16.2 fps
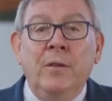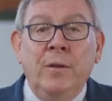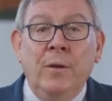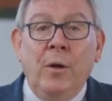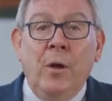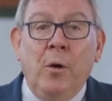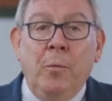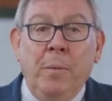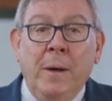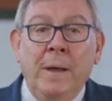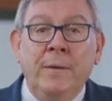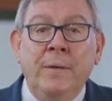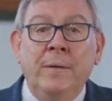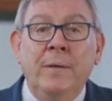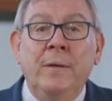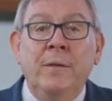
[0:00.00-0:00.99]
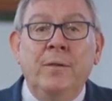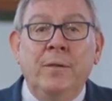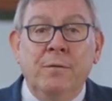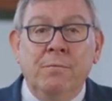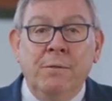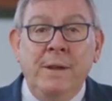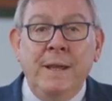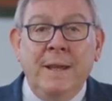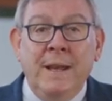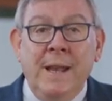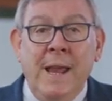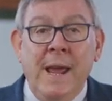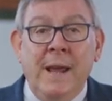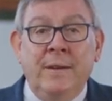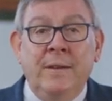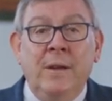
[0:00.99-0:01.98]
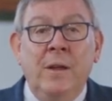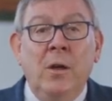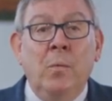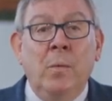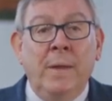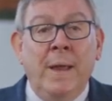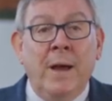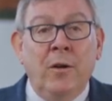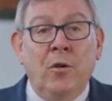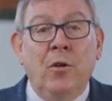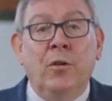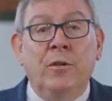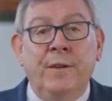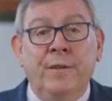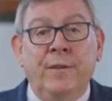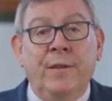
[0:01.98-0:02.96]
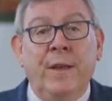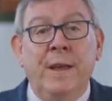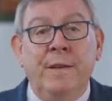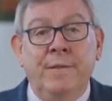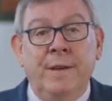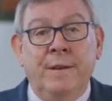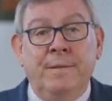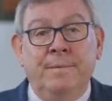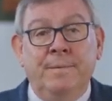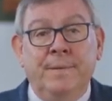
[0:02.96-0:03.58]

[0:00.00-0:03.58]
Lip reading: to help us to reconnect with our God and Saviour.